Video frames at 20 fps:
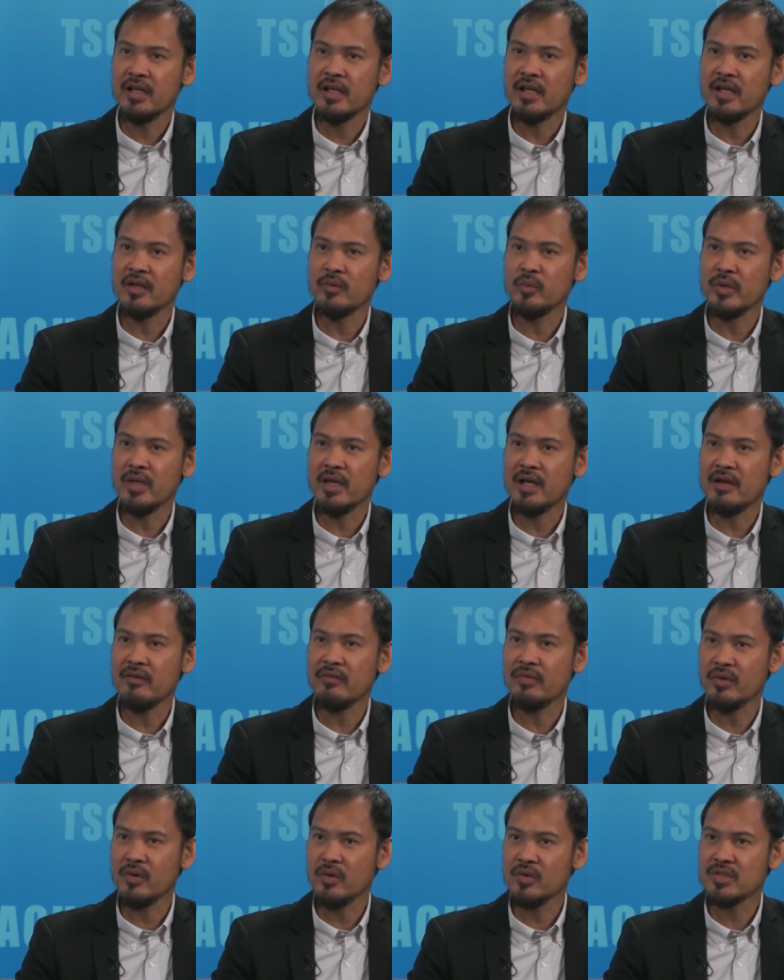And we have
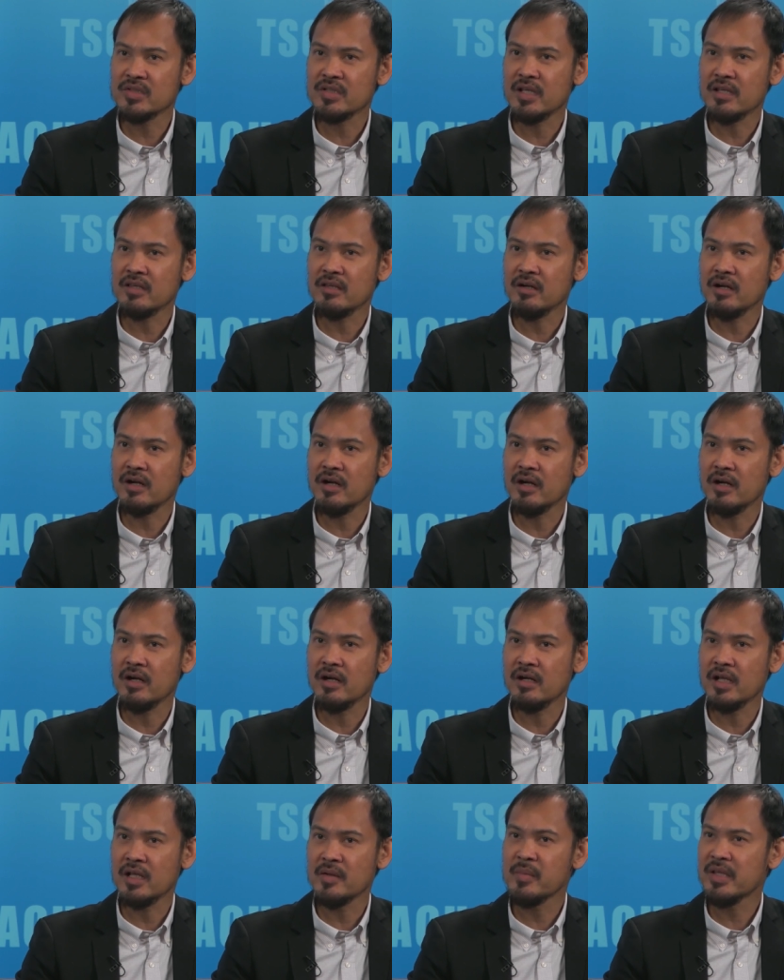those that are
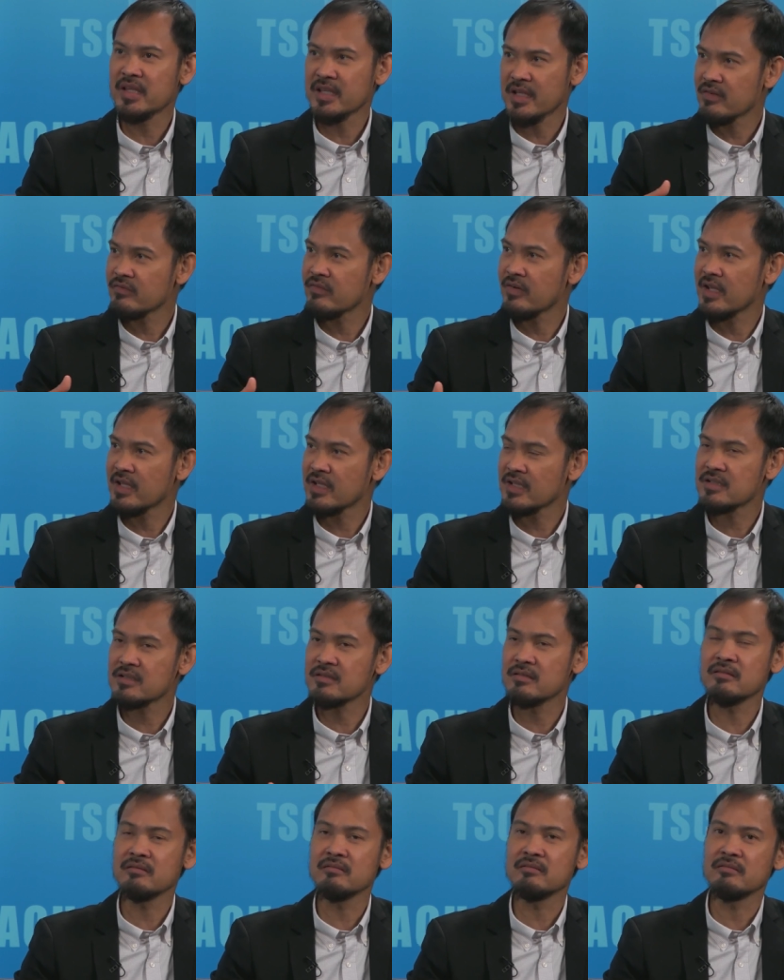a little bit
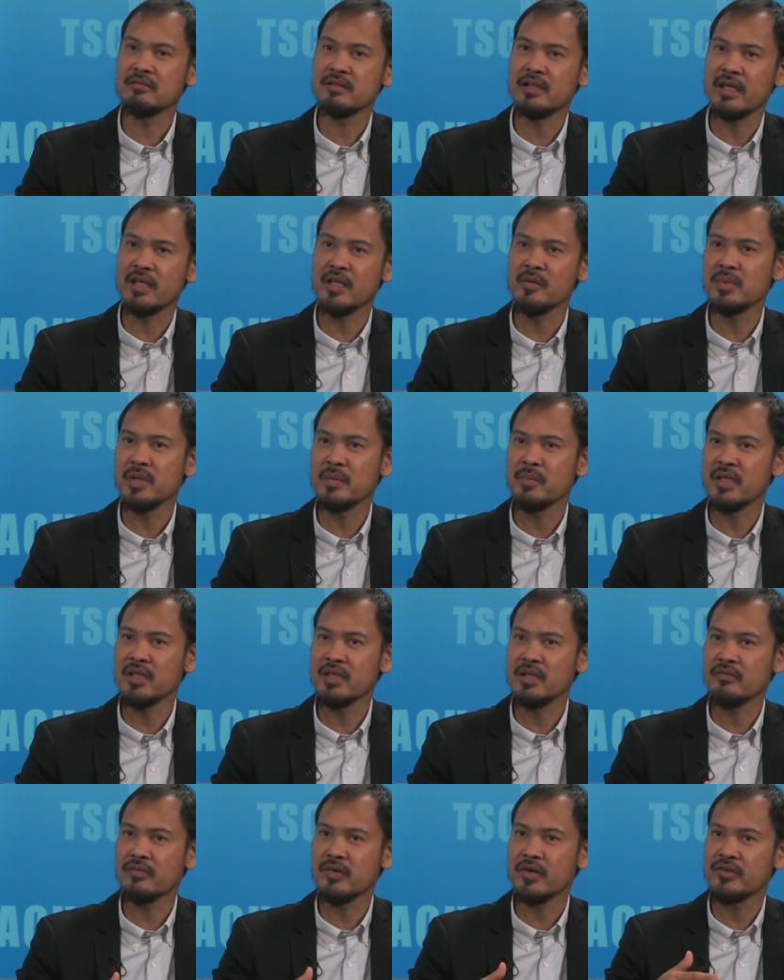advanced, like
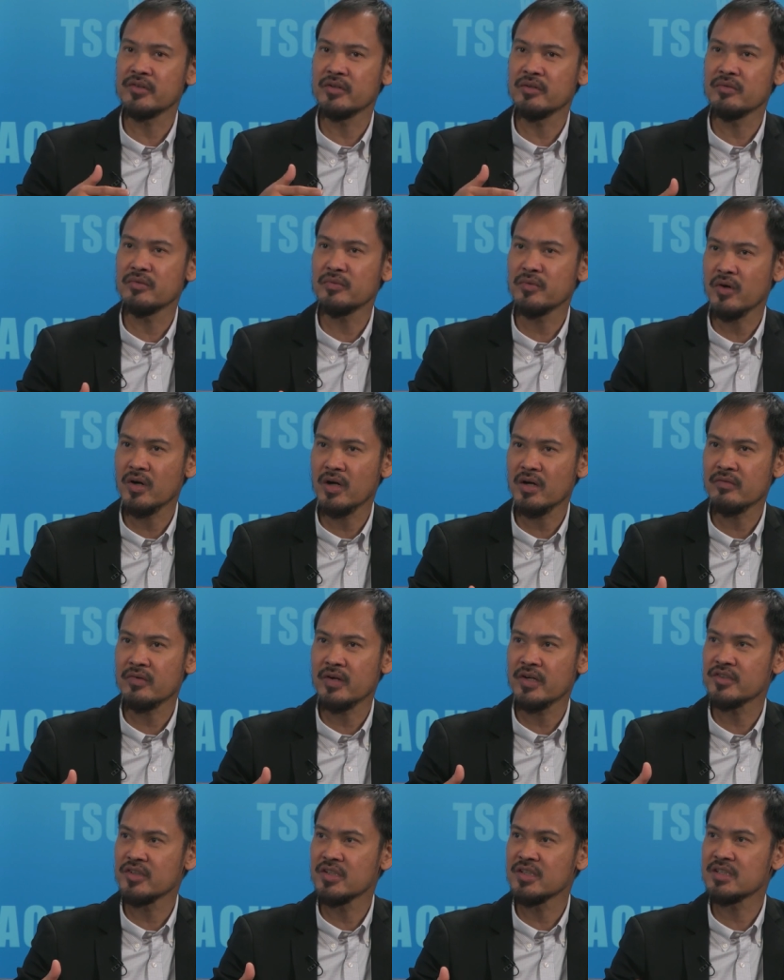implementing version four,
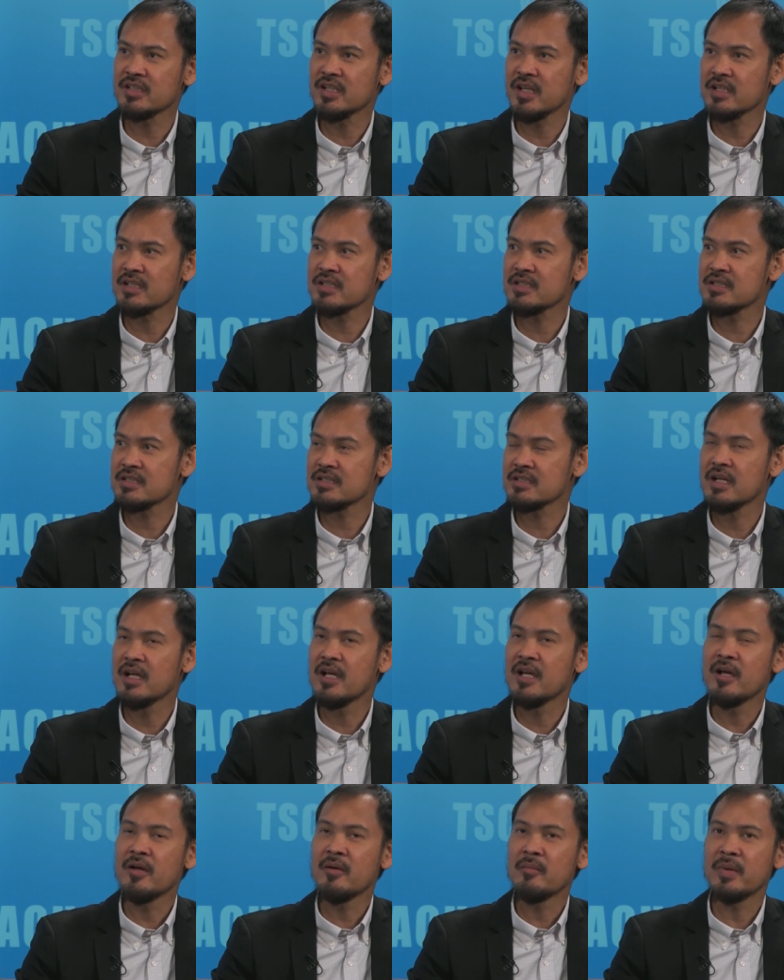version six,
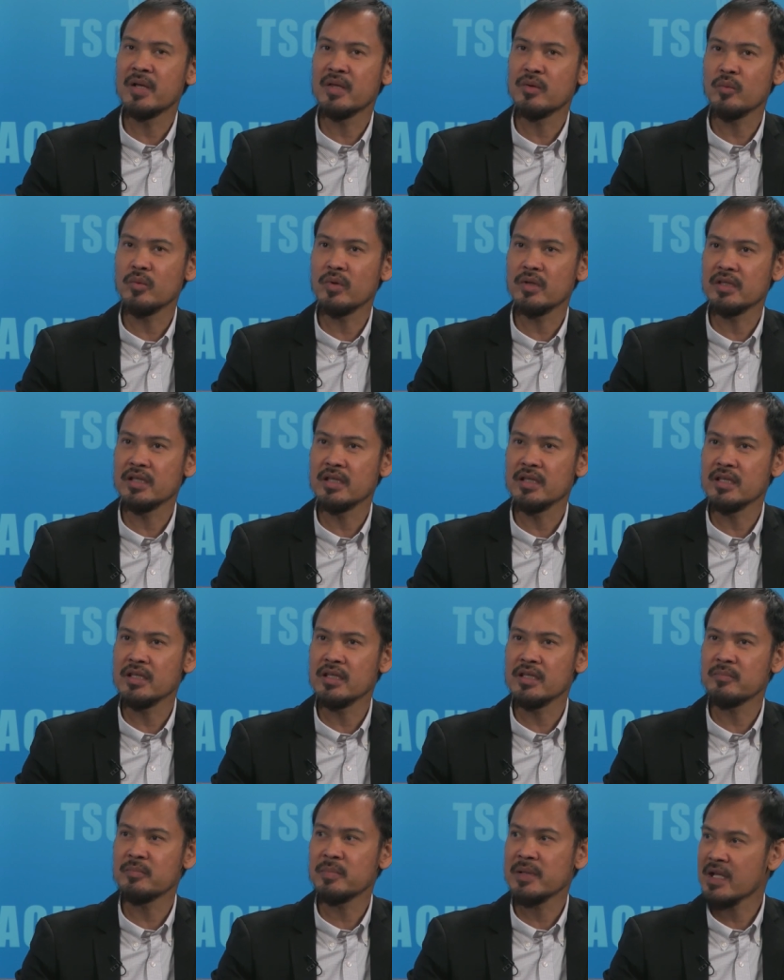but
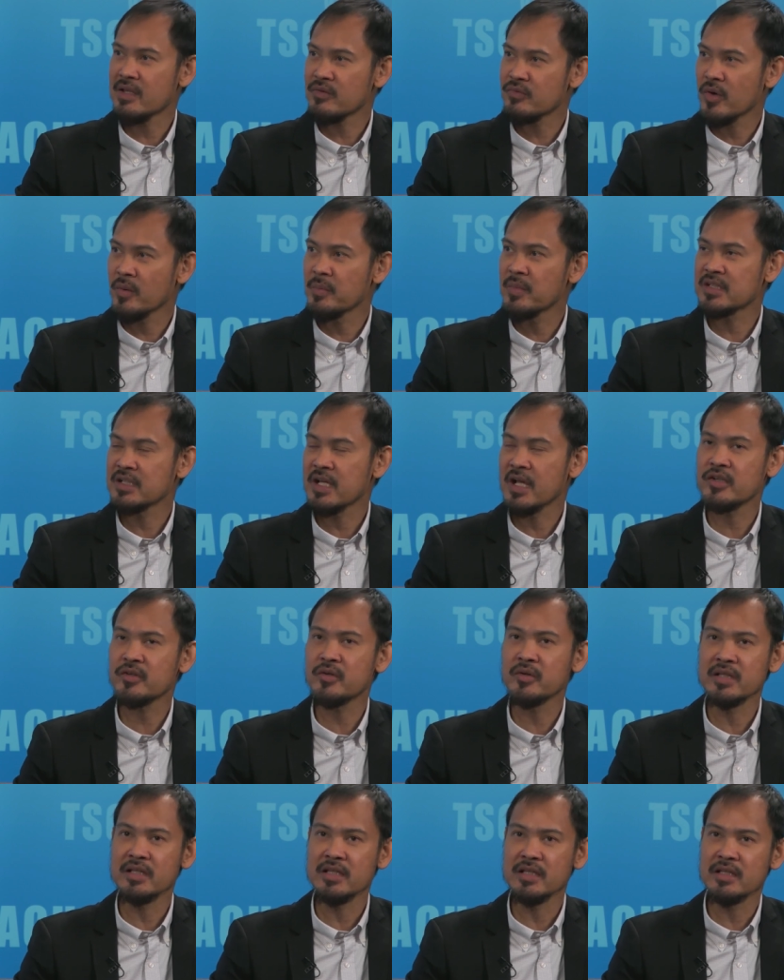the platform has
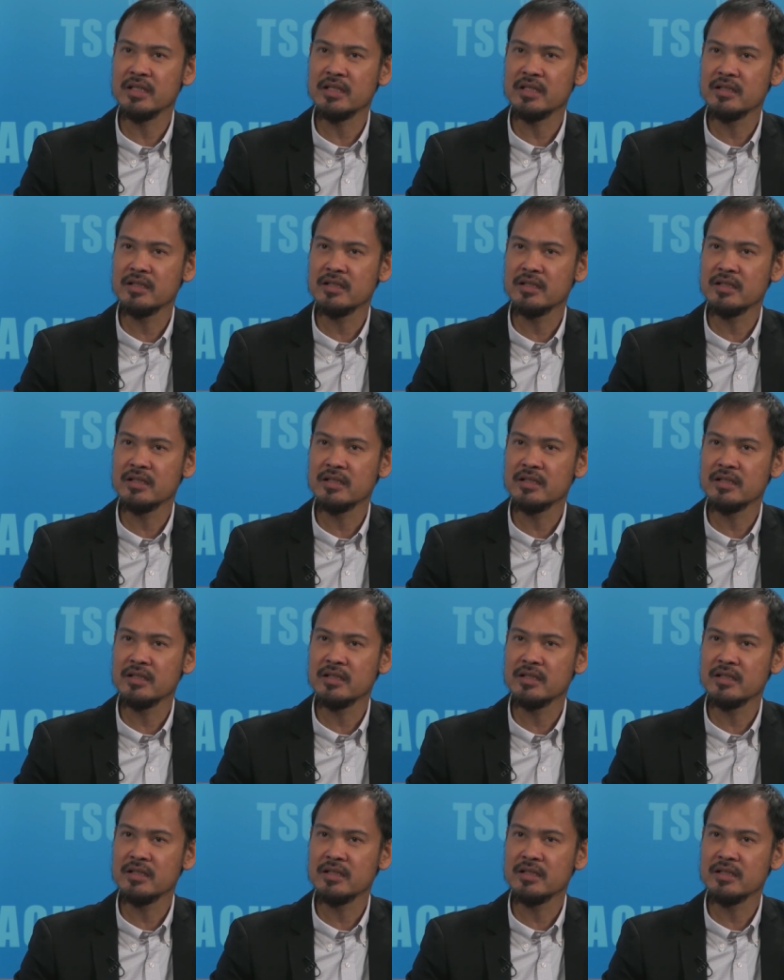actually